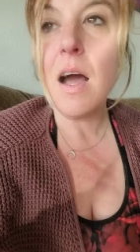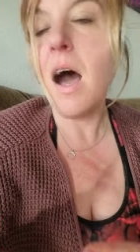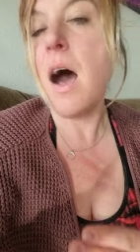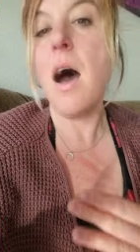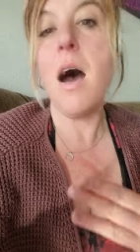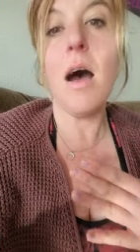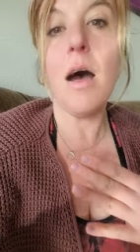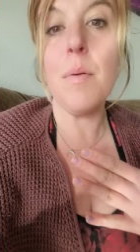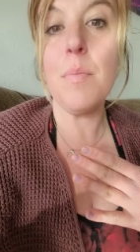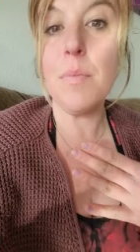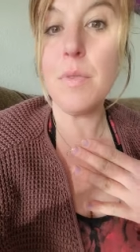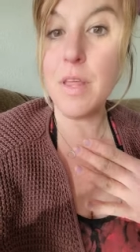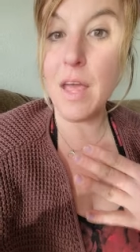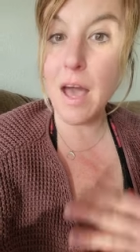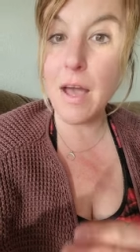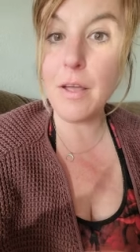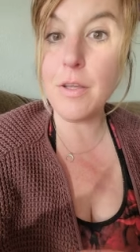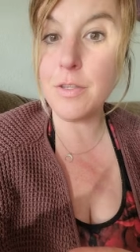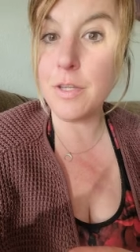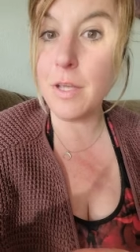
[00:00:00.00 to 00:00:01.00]
the
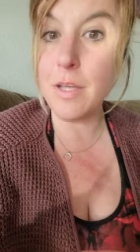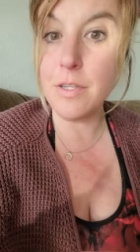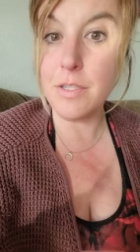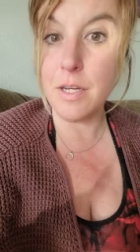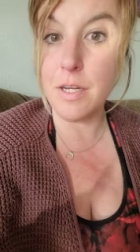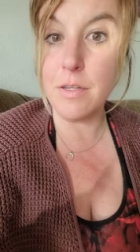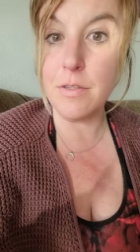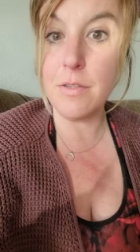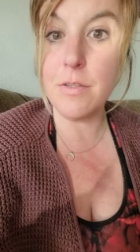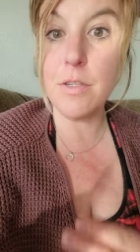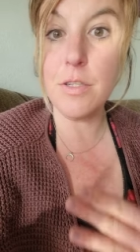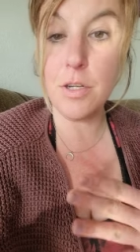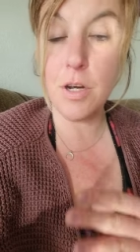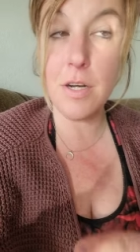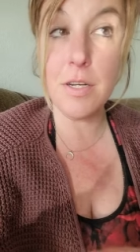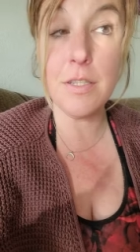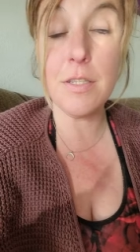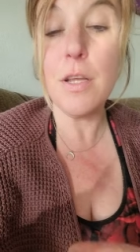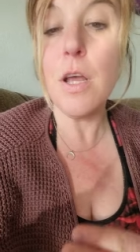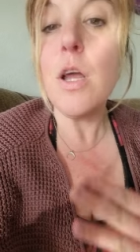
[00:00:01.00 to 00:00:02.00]
accusations, the
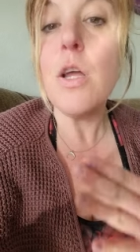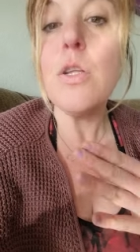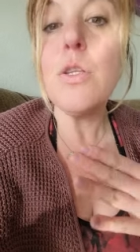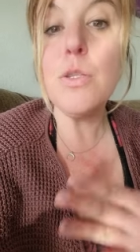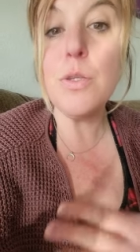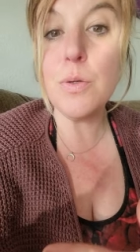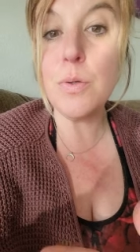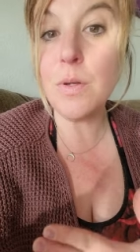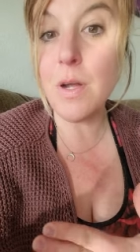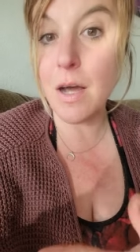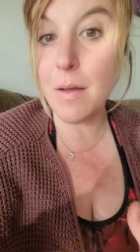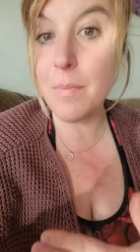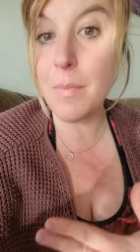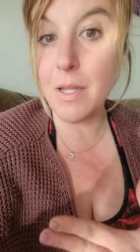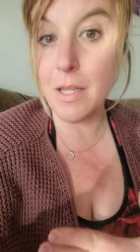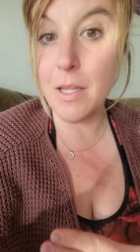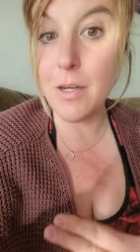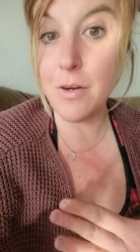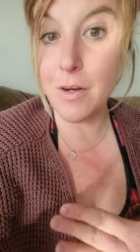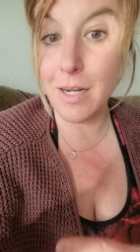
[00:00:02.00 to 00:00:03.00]
charges do not
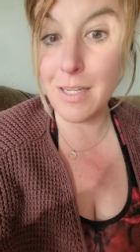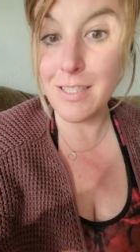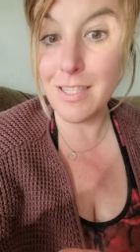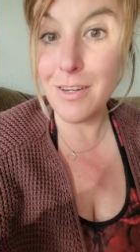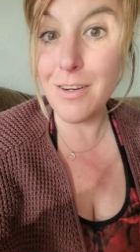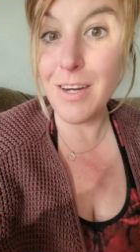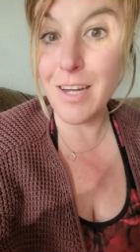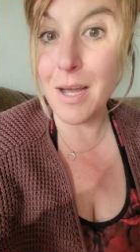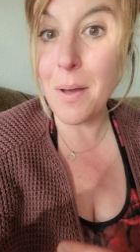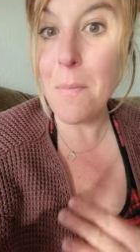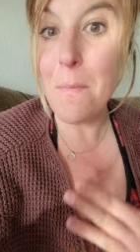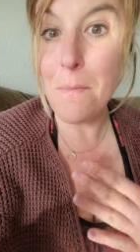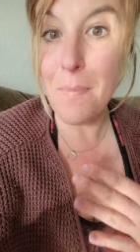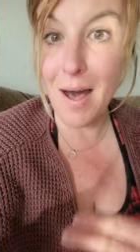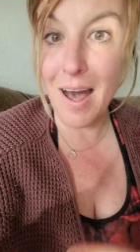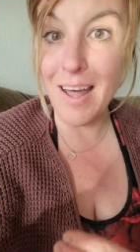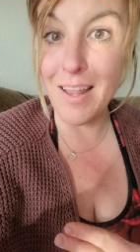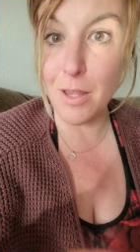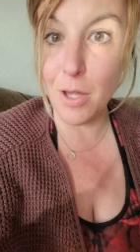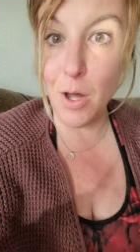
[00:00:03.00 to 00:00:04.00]
meet the criteria
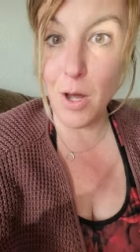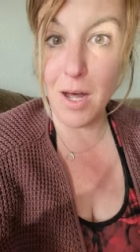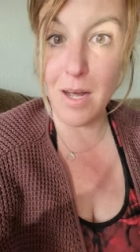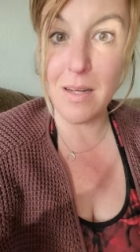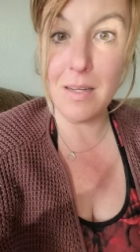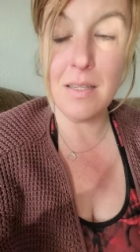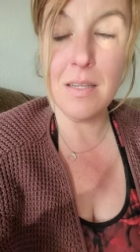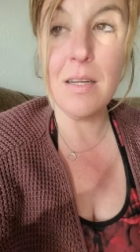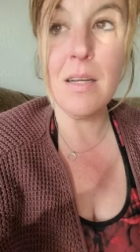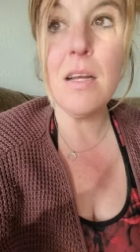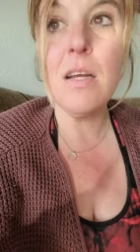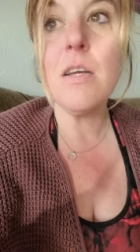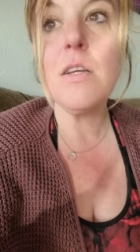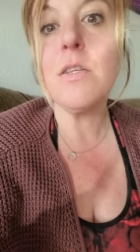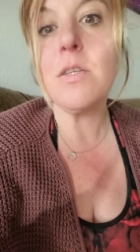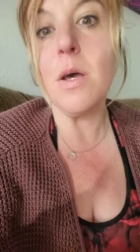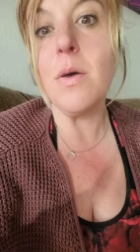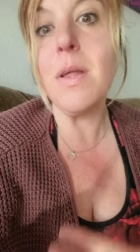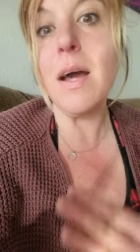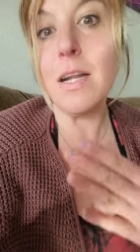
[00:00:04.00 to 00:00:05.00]
by law.
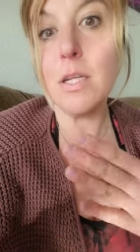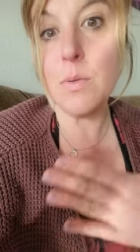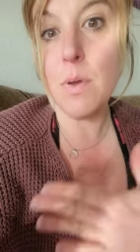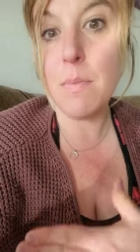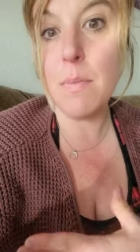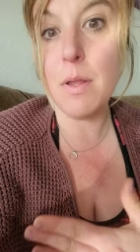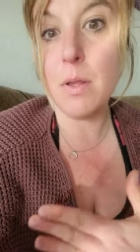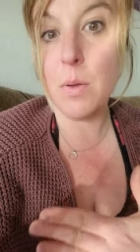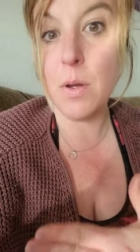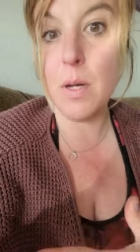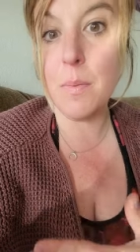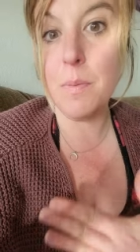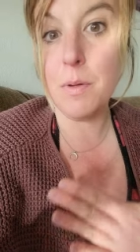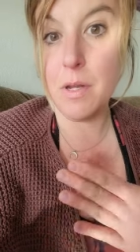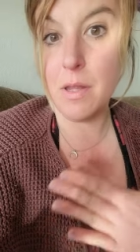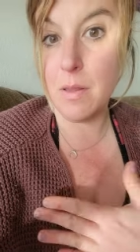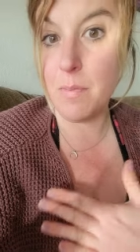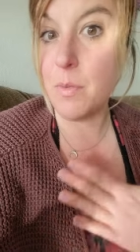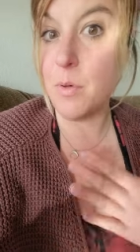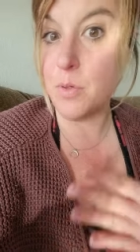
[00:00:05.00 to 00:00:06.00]
So that is why my lawyer put
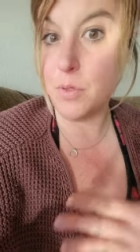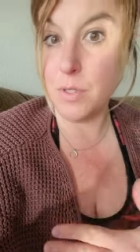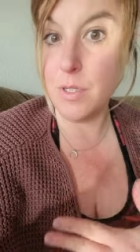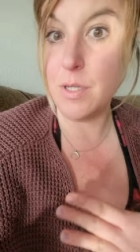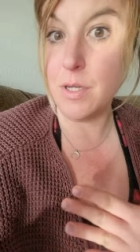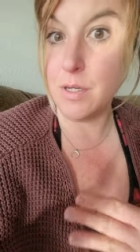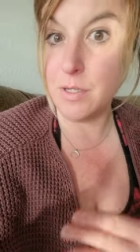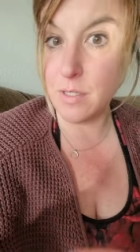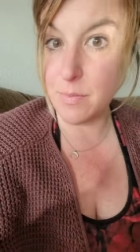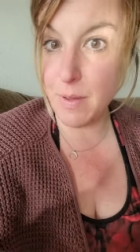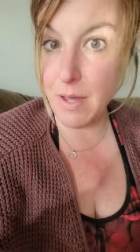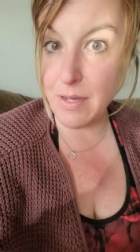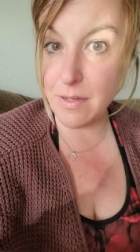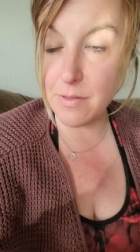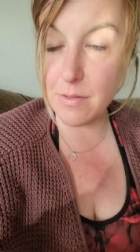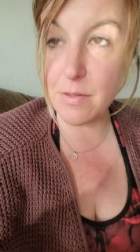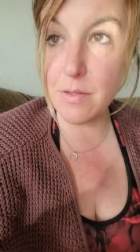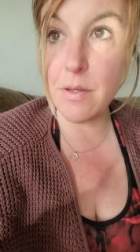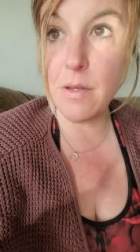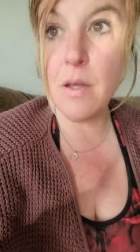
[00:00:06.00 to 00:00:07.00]
in the motion to
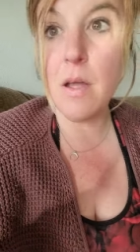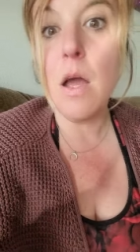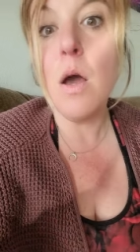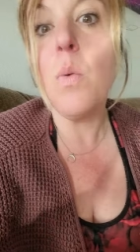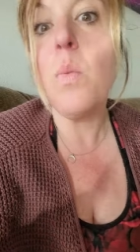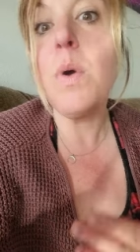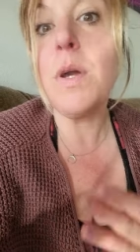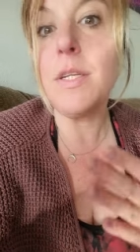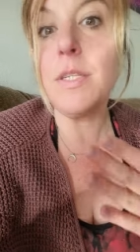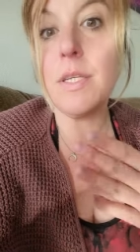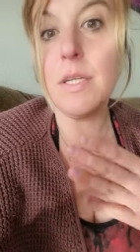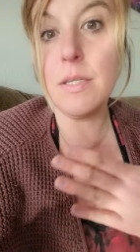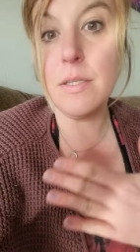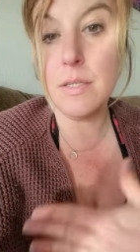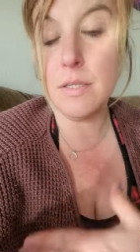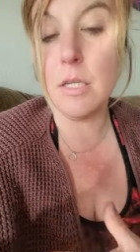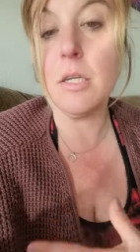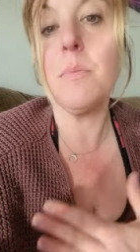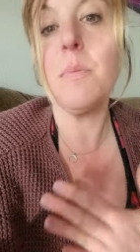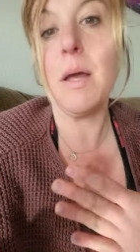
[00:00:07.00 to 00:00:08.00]
dismiss, which is
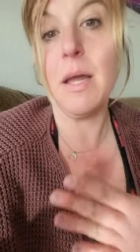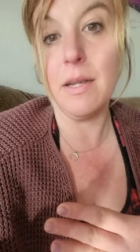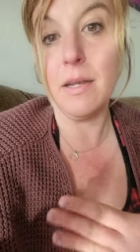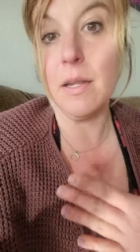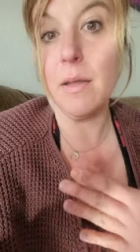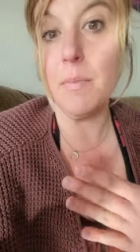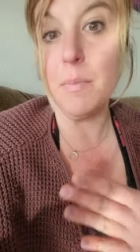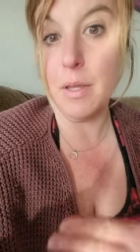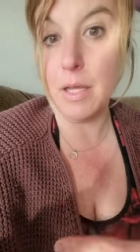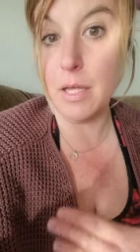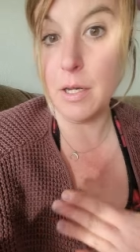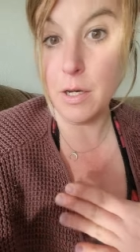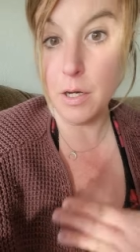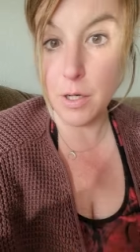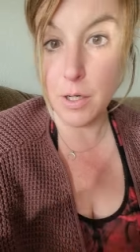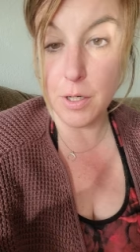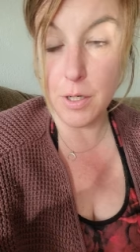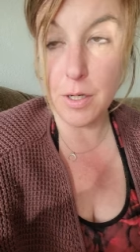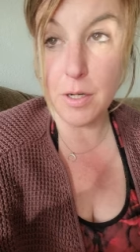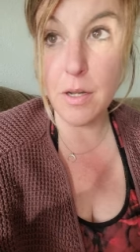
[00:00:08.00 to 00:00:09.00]
still pending being
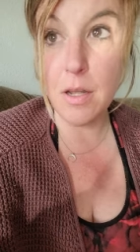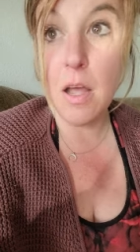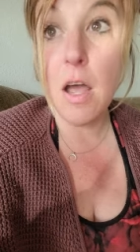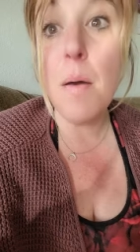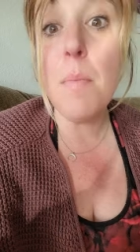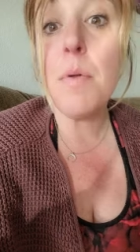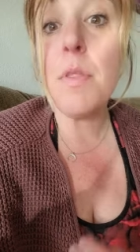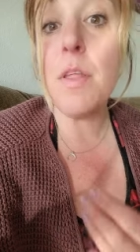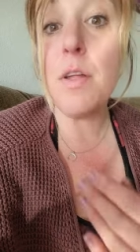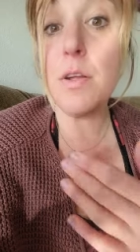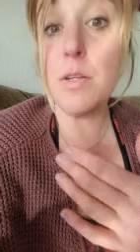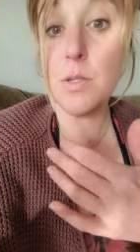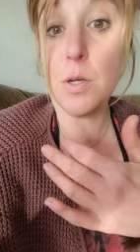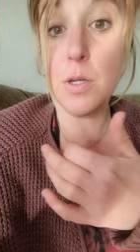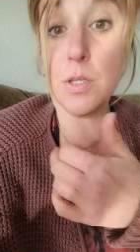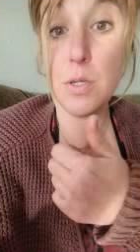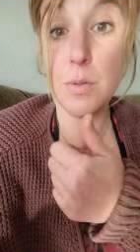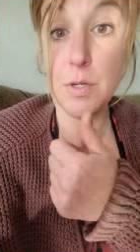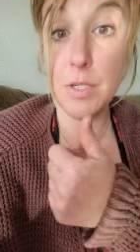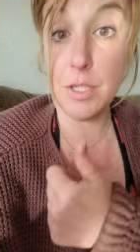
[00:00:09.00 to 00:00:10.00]
heard. But then there's
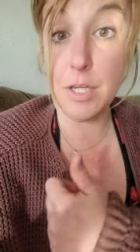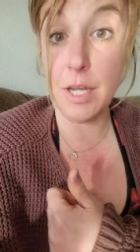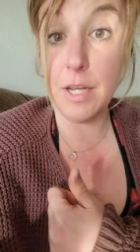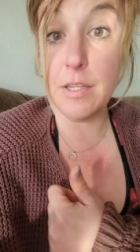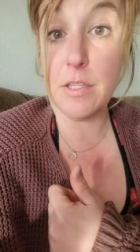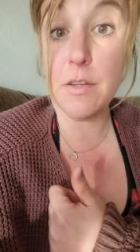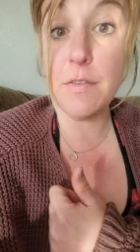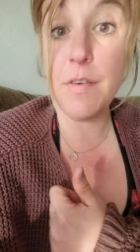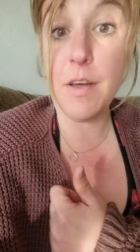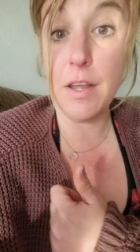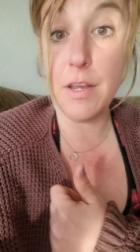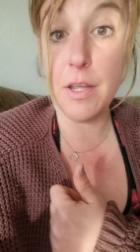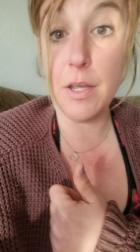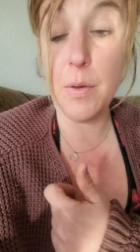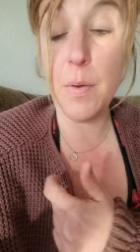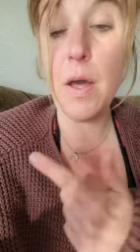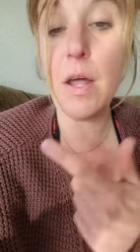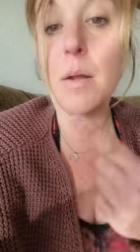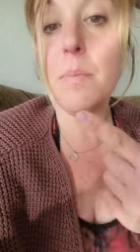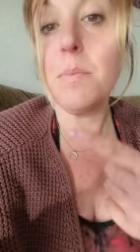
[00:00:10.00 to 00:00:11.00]
also a change of
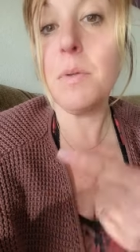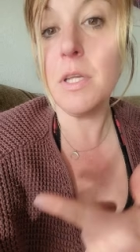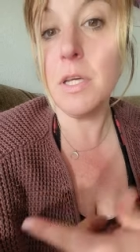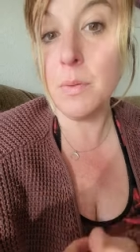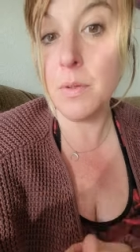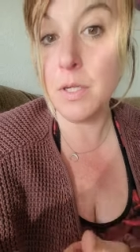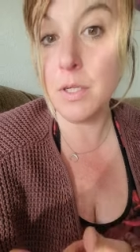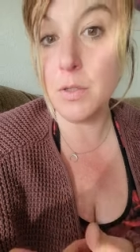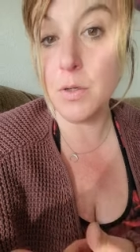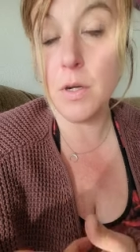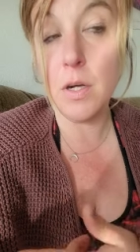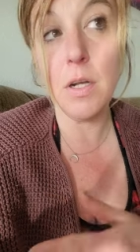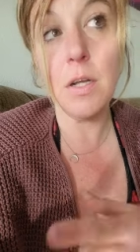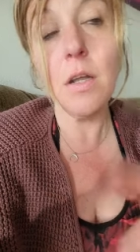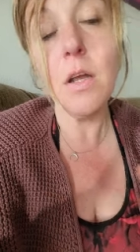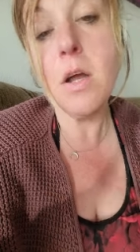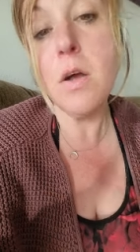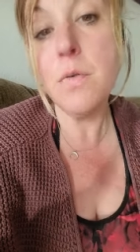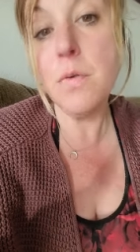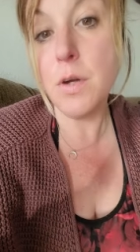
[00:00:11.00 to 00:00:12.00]
venue and a plea withdrawal
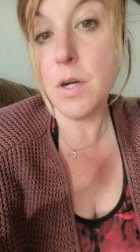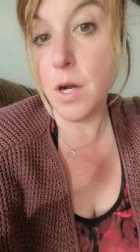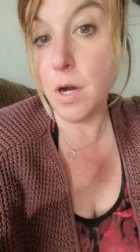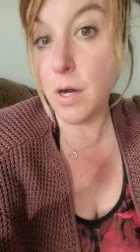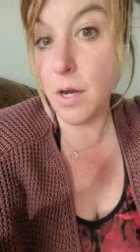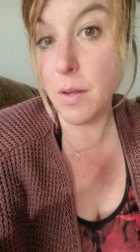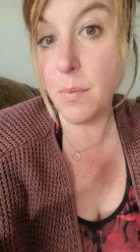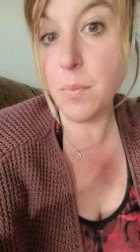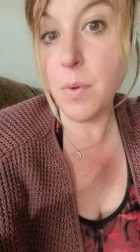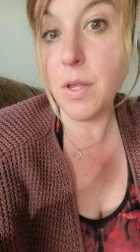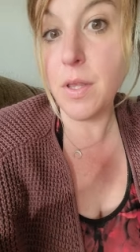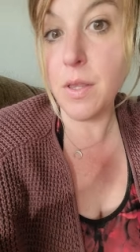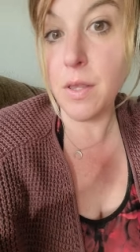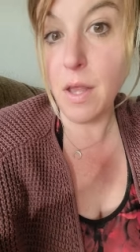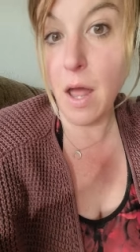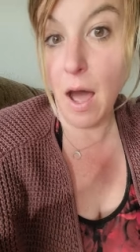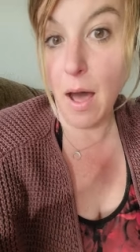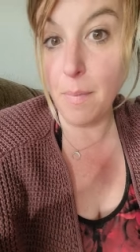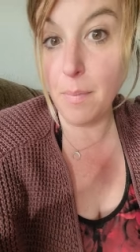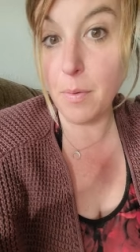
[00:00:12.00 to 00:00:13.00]
regarding what
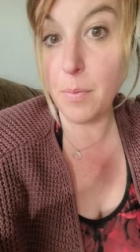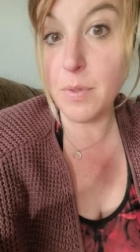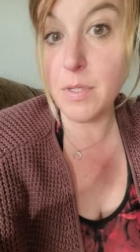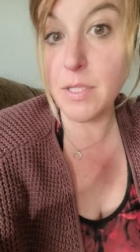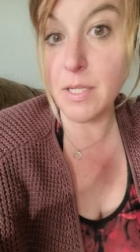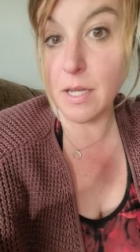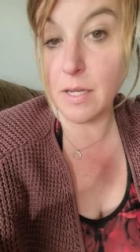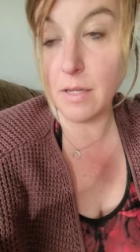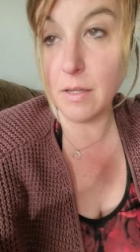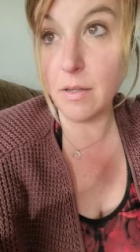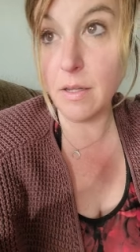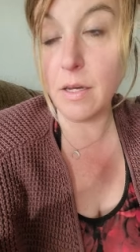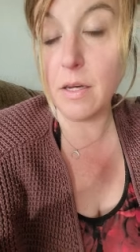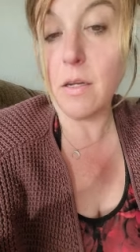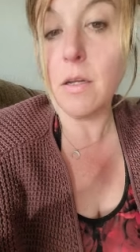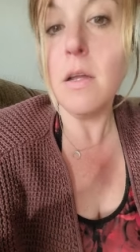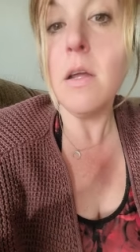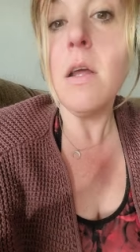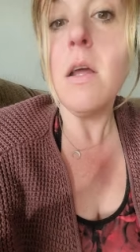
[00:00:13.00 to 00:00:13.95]
happened with Sandy Leal